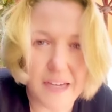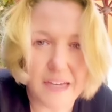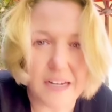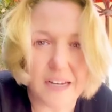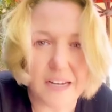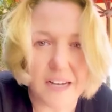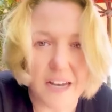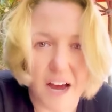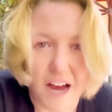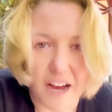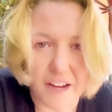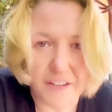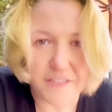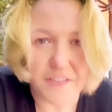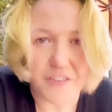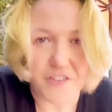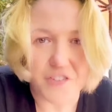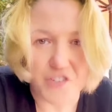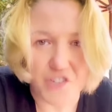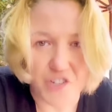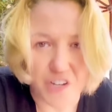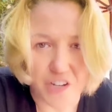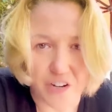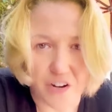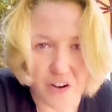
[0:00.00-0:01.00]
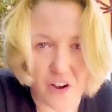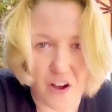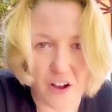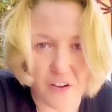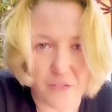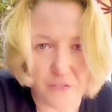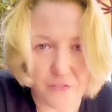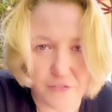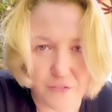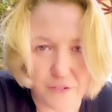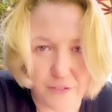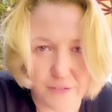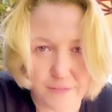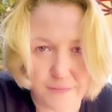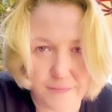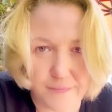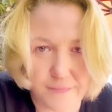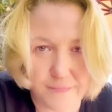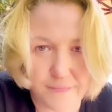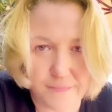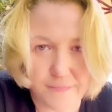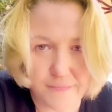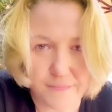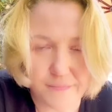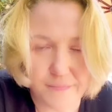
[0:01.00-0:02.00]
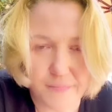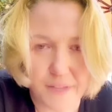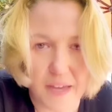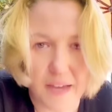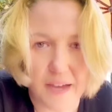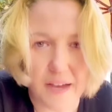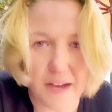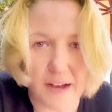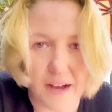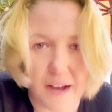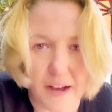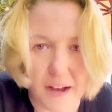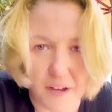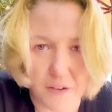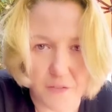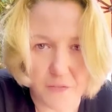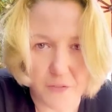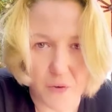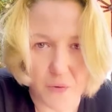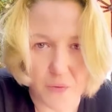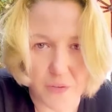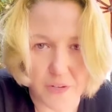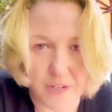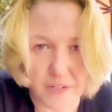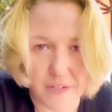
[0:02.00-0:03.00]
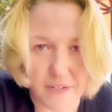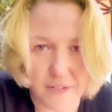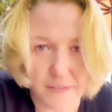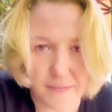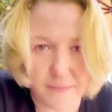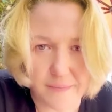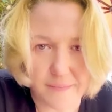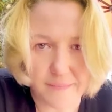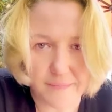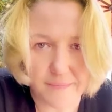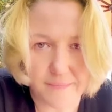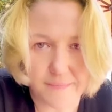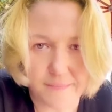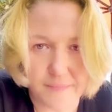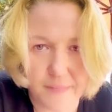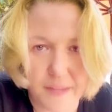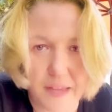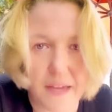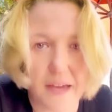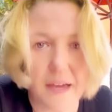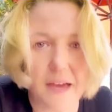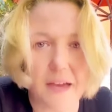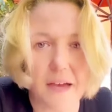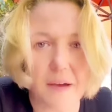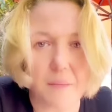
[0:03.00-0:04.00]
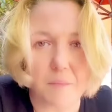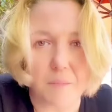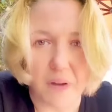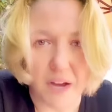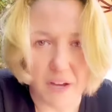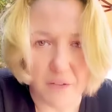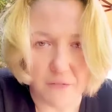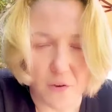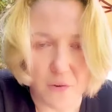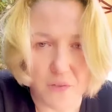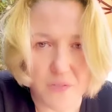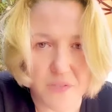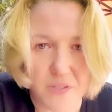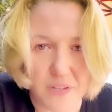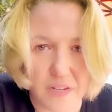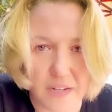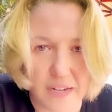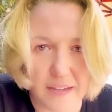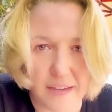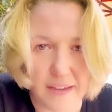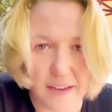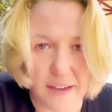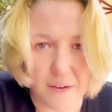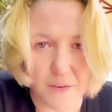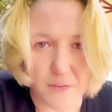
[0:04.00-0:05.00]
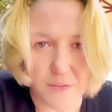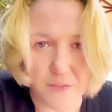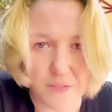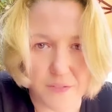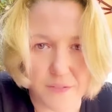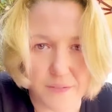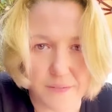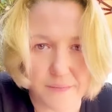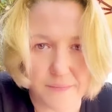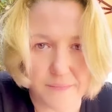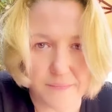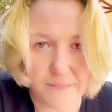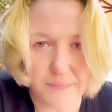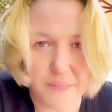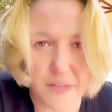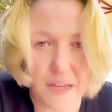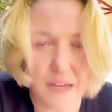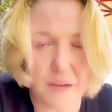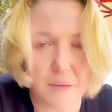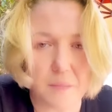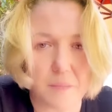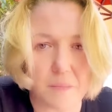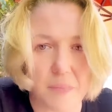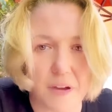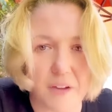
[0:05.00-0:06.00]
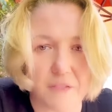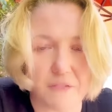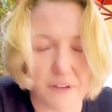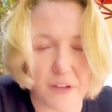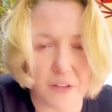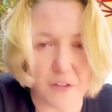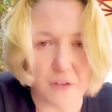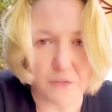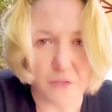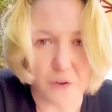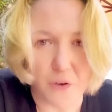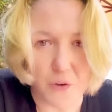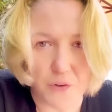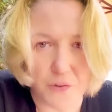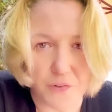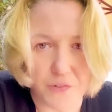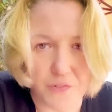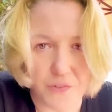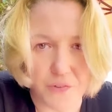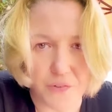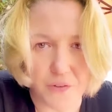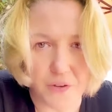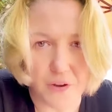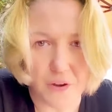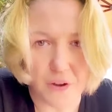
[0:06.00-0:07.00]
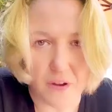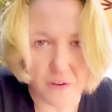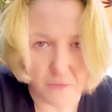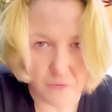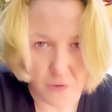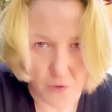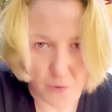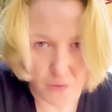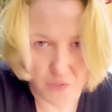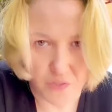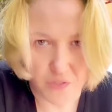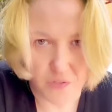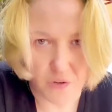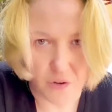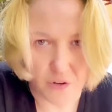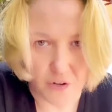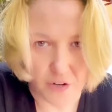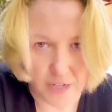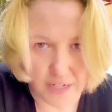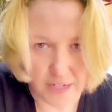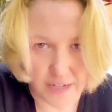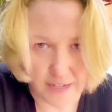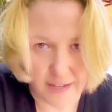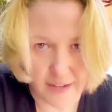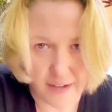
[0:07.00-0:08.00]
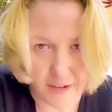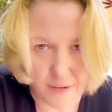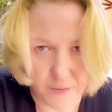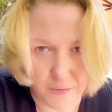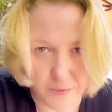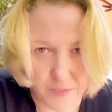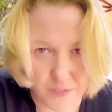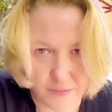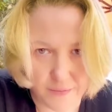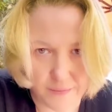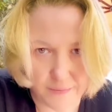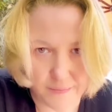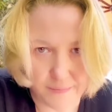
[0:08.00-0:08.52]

Knock the shit off. I voted. My vote's gonna count. My fellow voters' votes are gonna count.